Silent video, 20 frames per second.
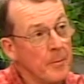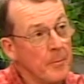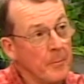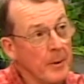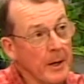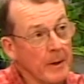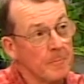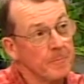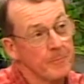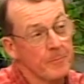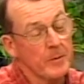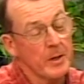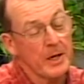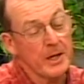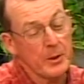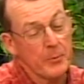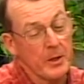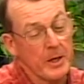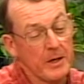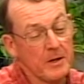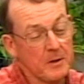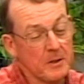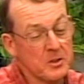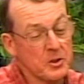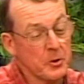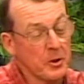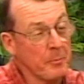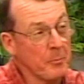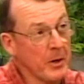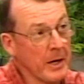But anyway,
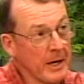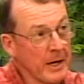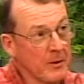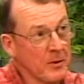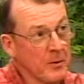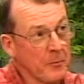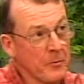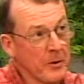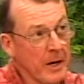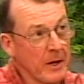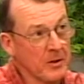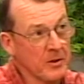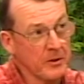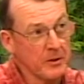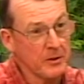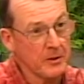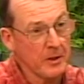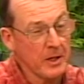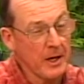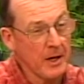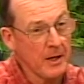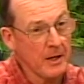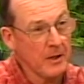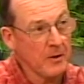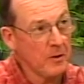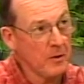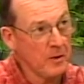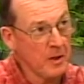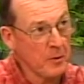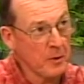so it brought out the faction that
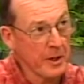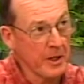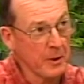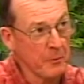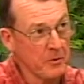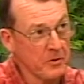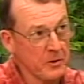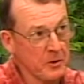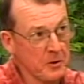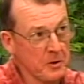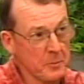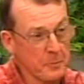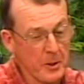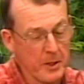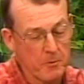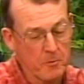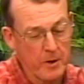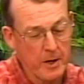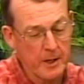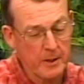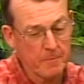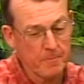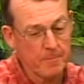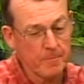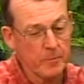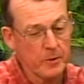they thought it was a use by right.